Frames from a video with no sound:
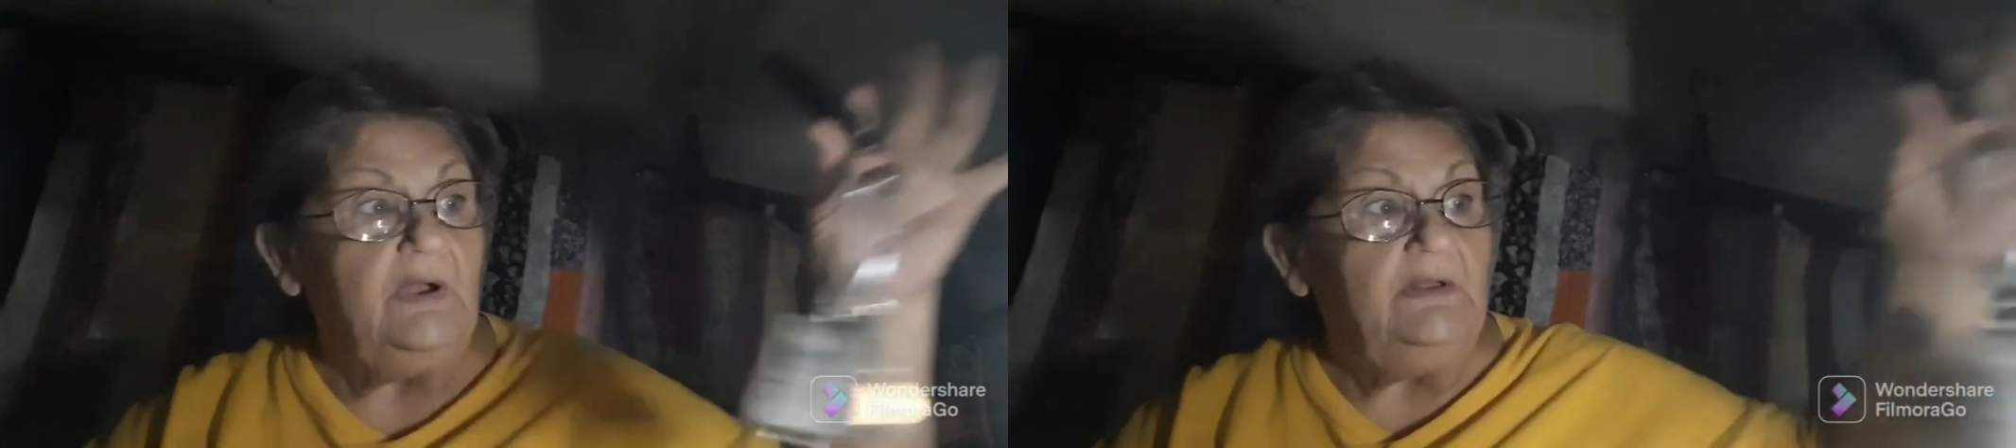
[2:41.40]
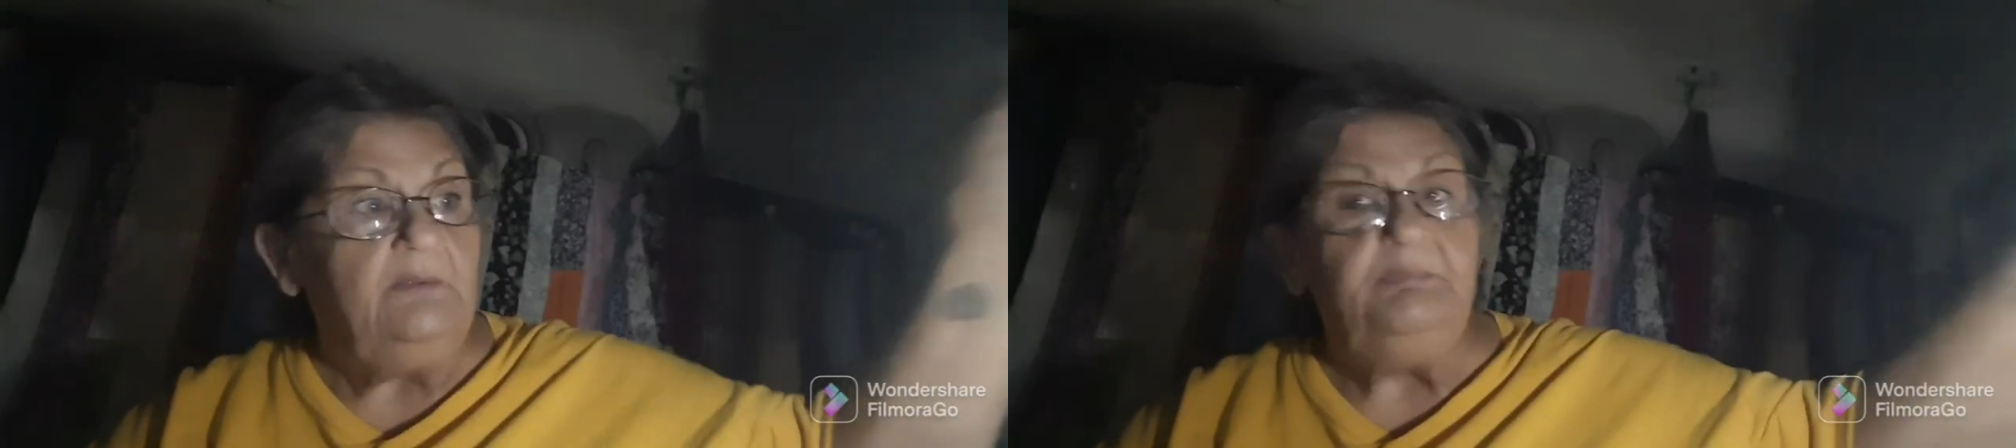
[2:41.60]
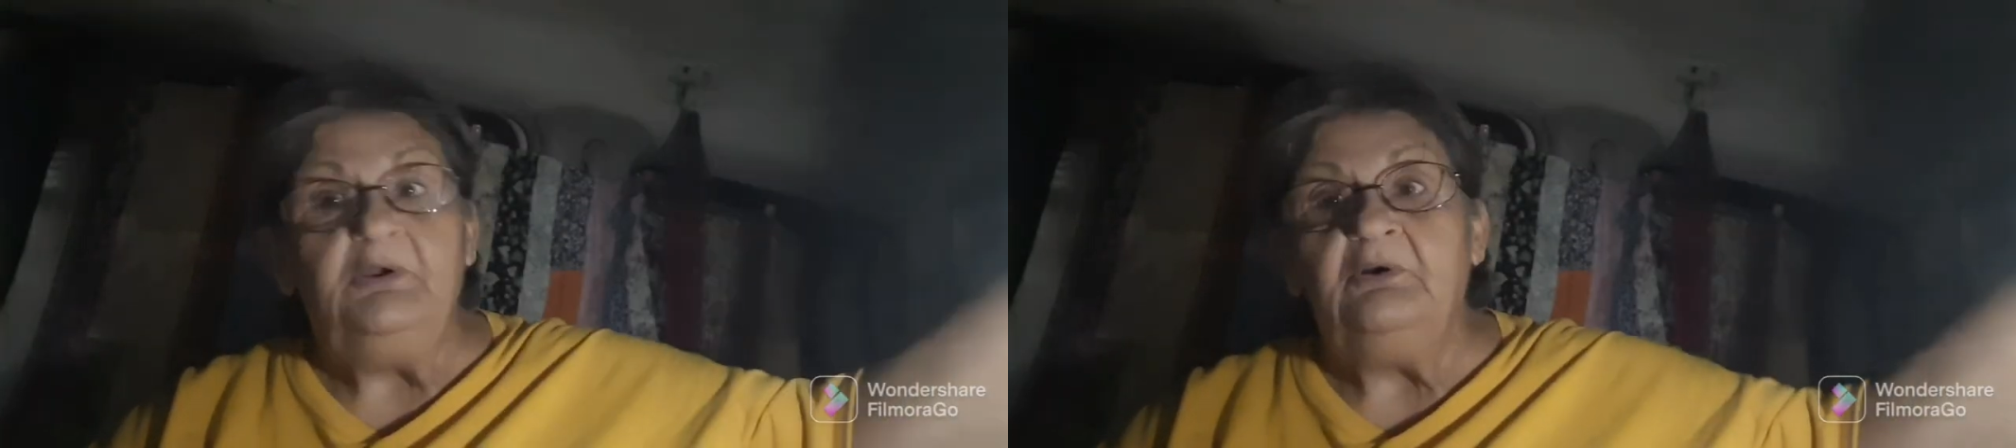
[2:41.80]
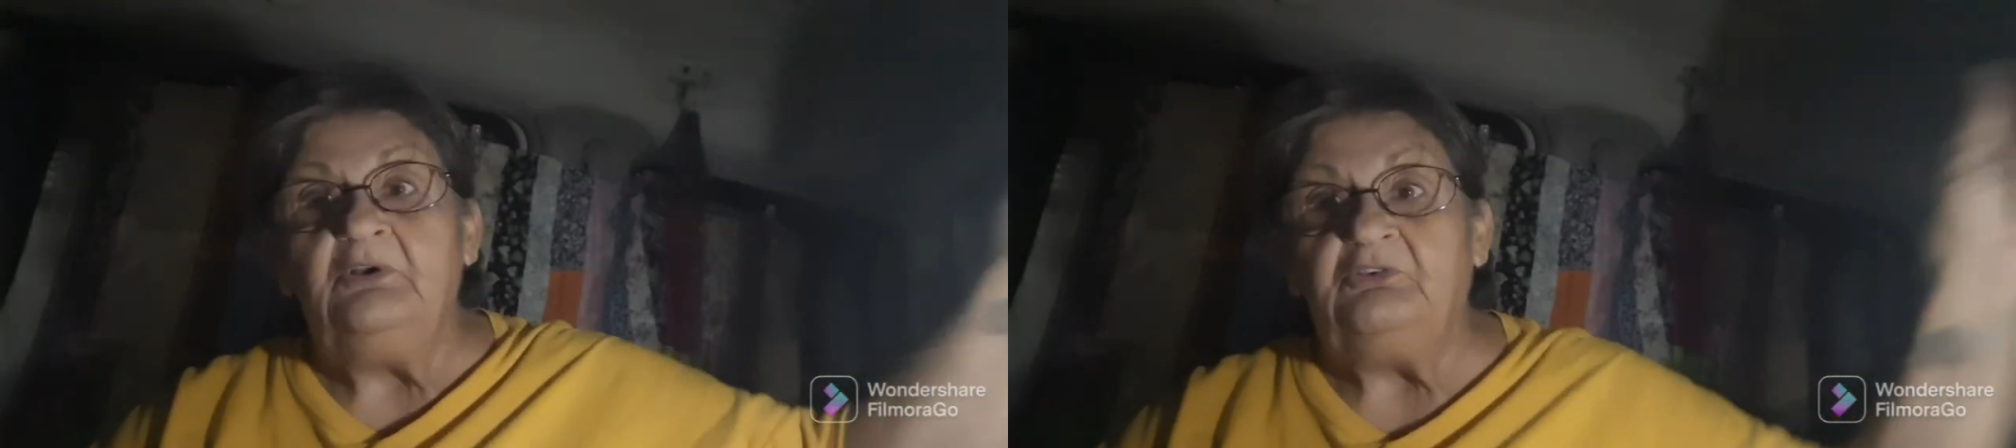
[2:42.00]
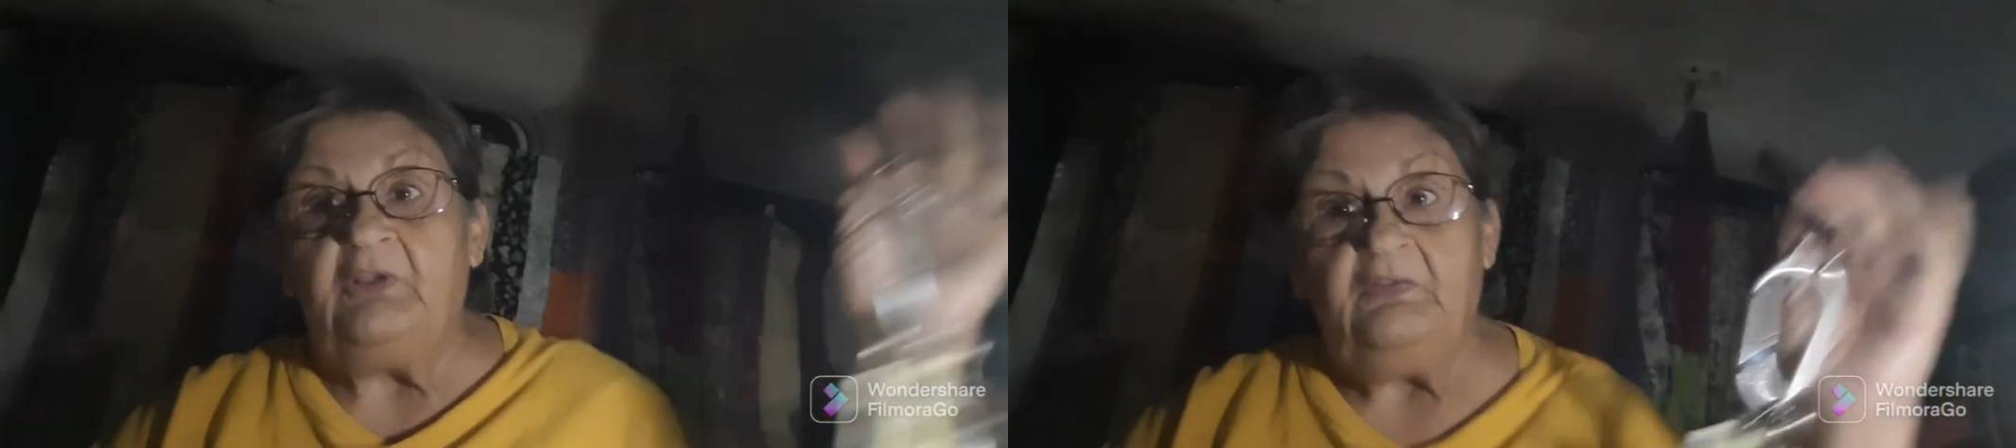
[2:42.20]
right up here
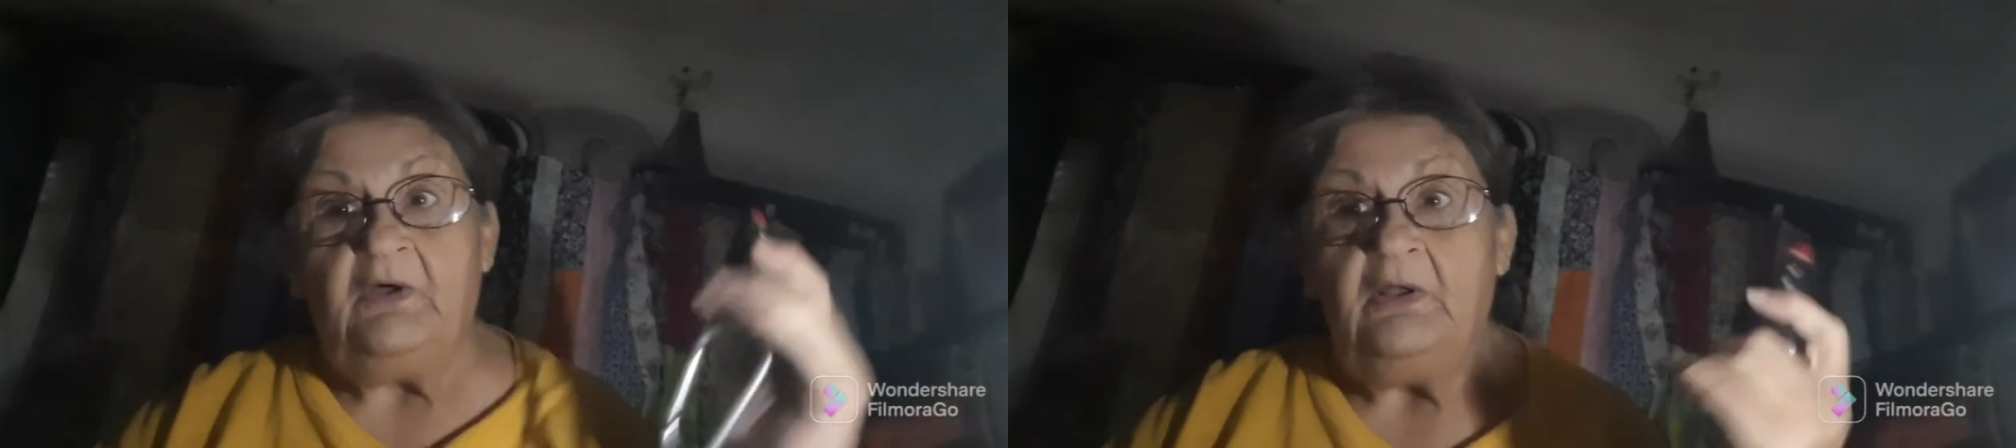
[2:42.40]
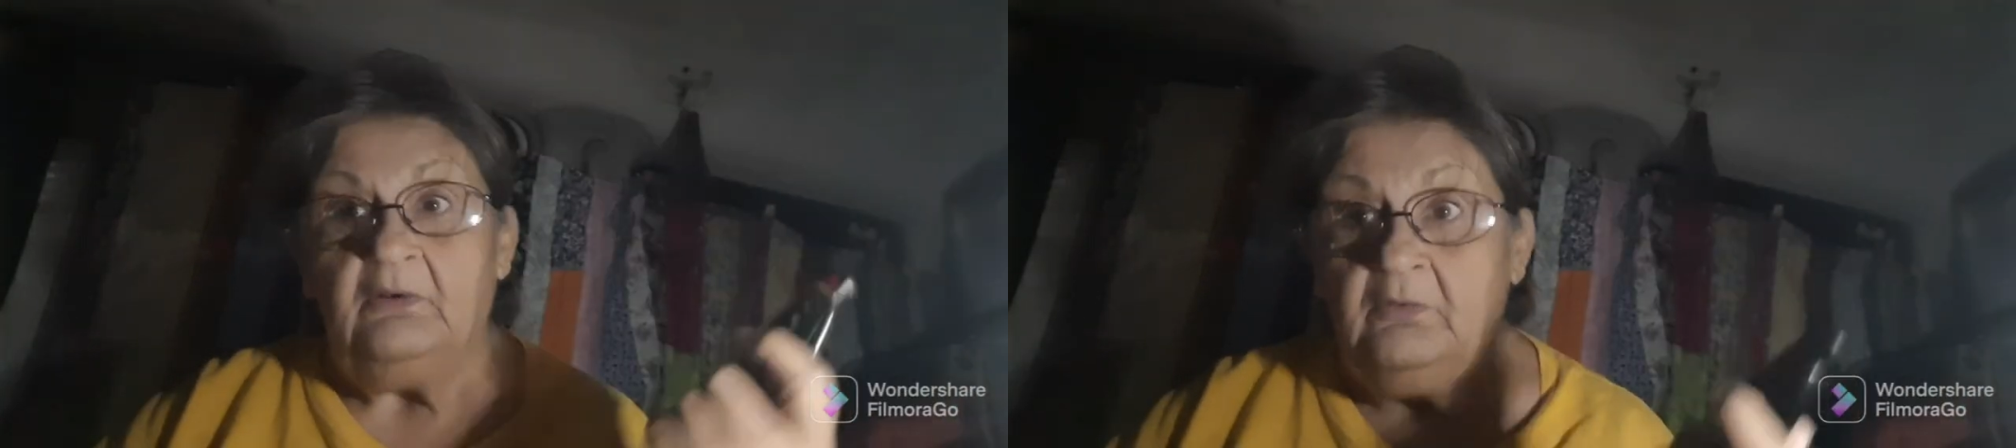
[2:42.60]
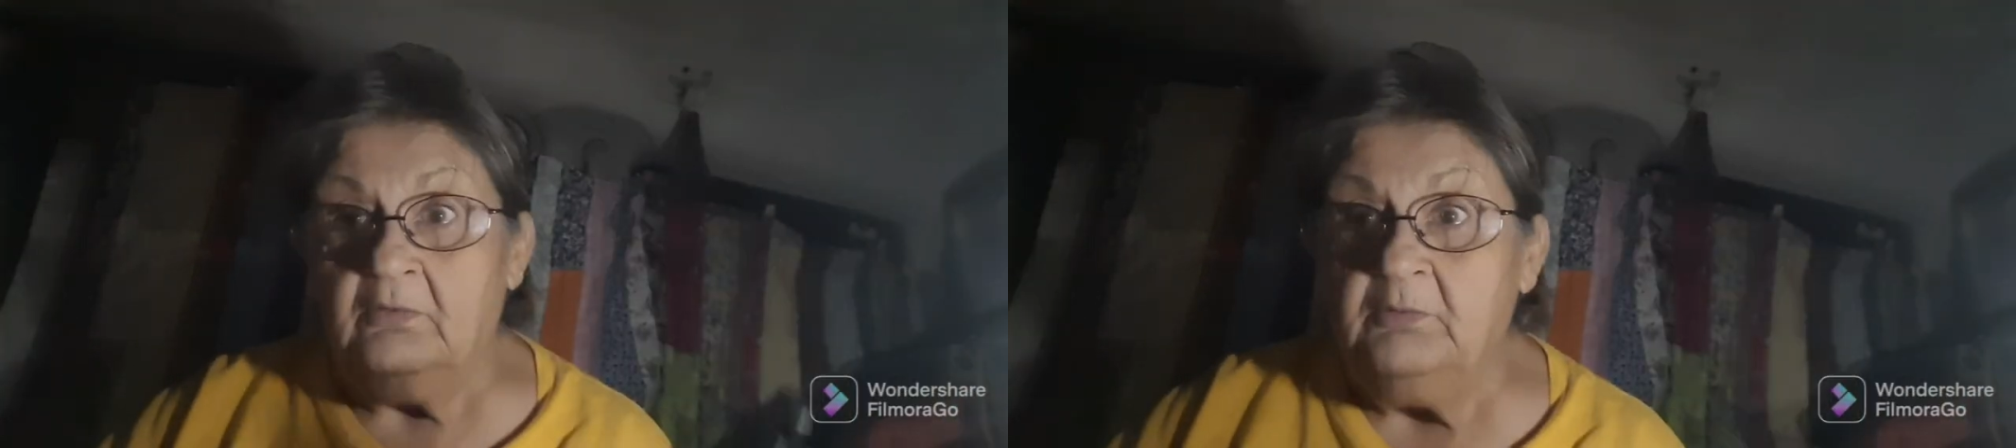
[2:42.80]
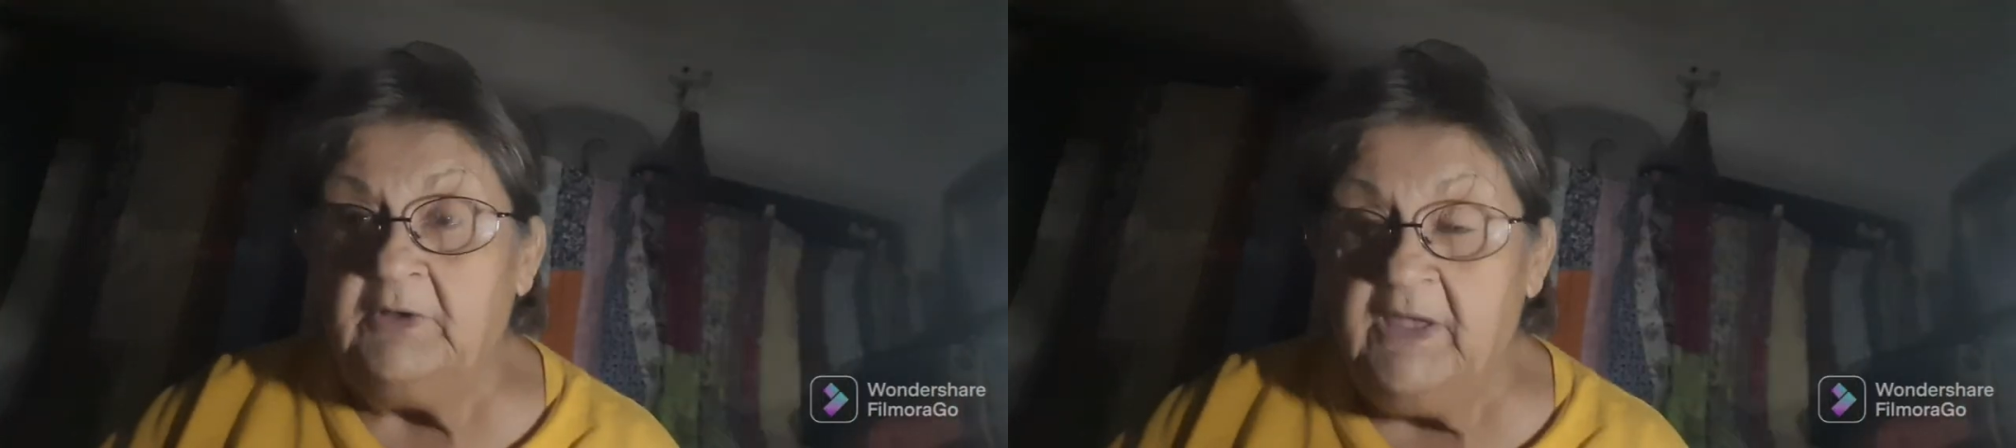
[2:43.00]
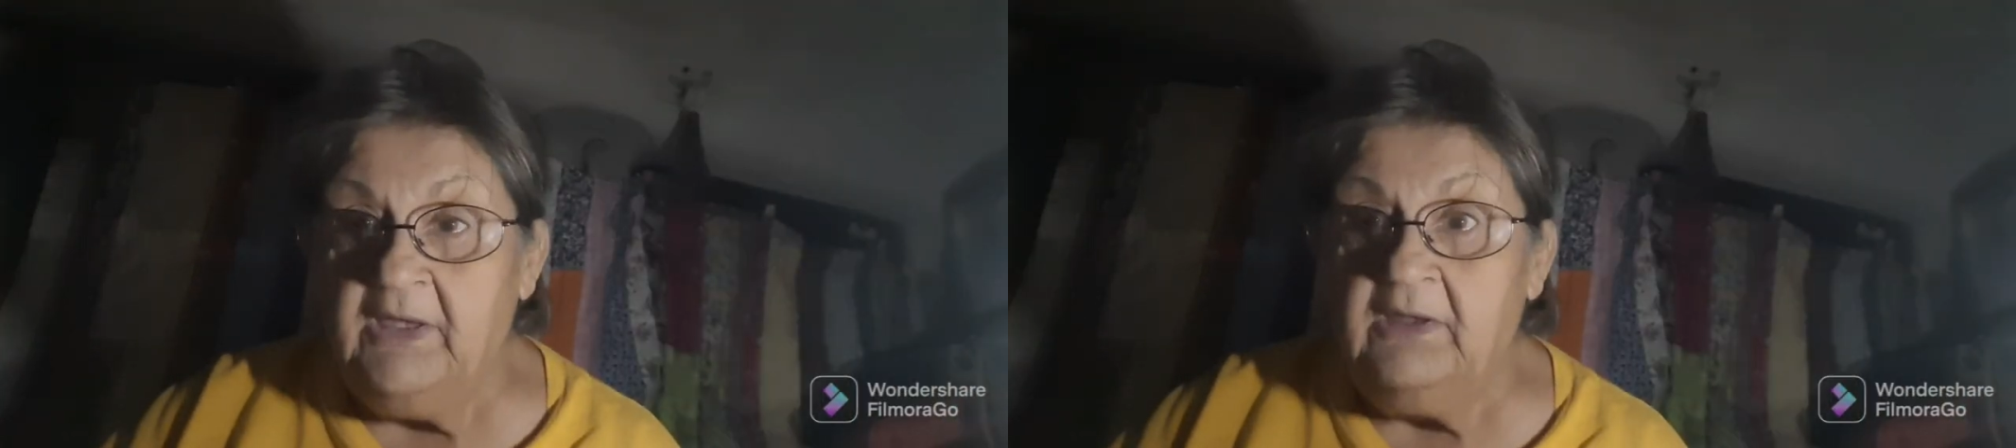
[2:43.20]
because I thought,
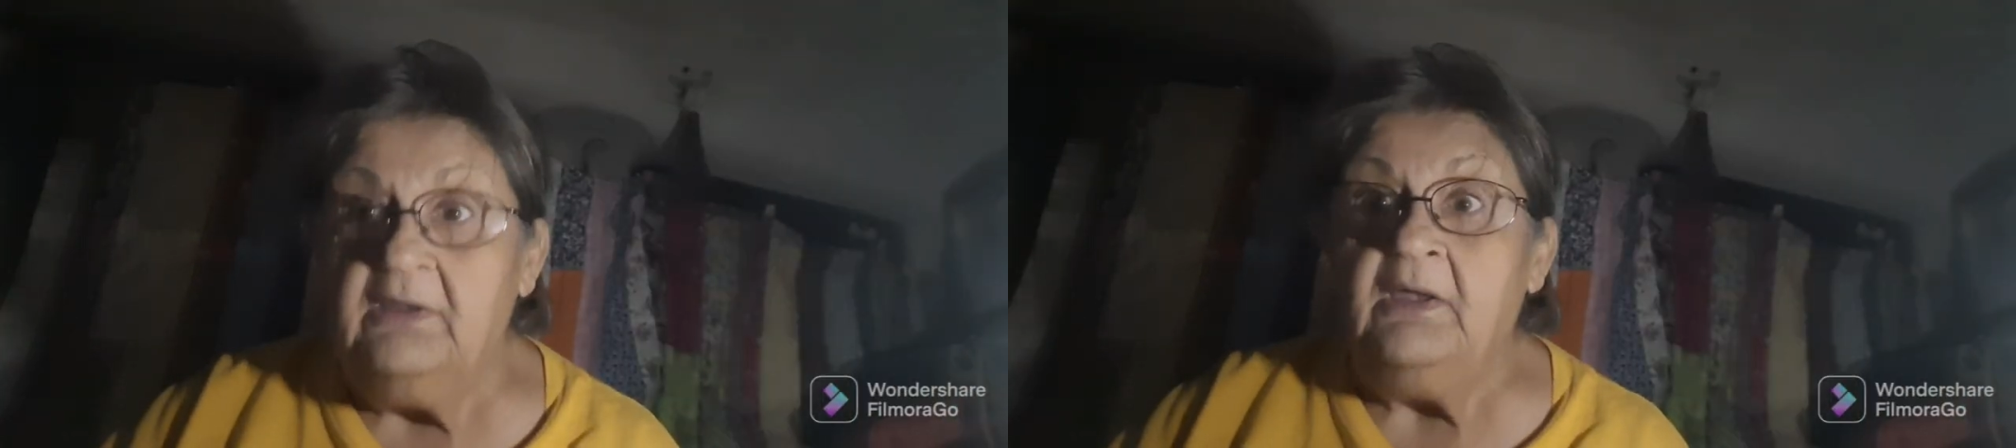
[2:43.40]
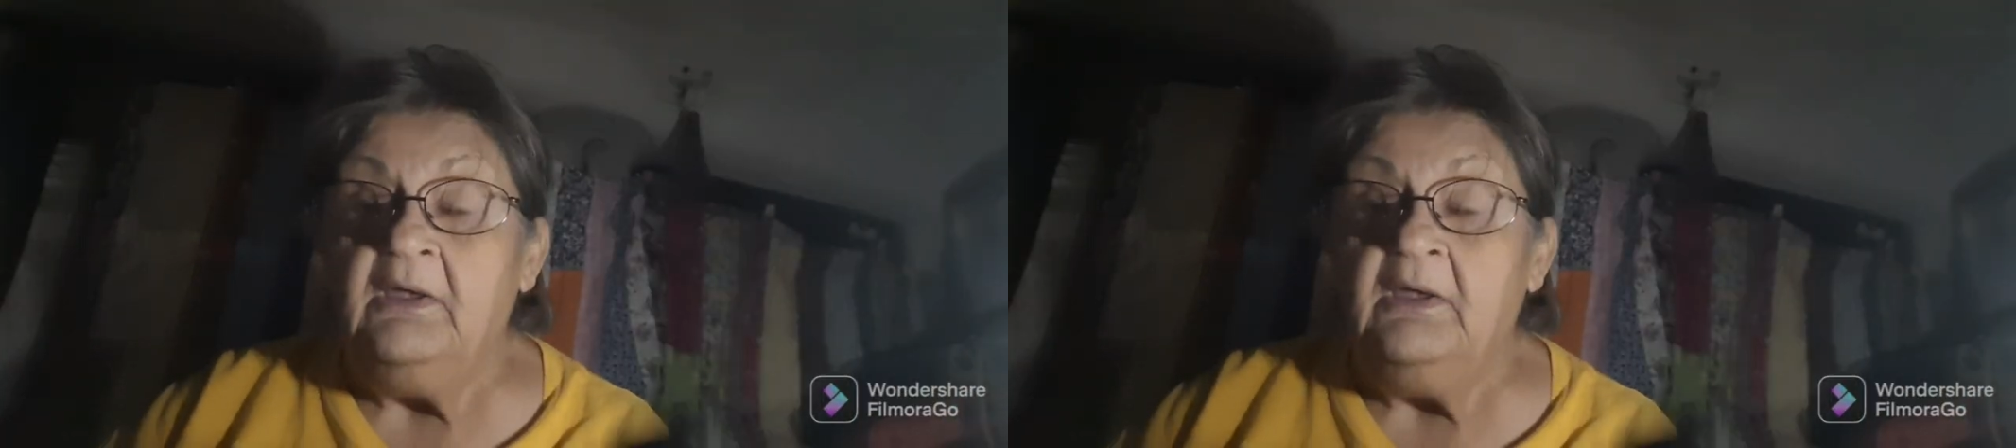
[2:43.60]
okay,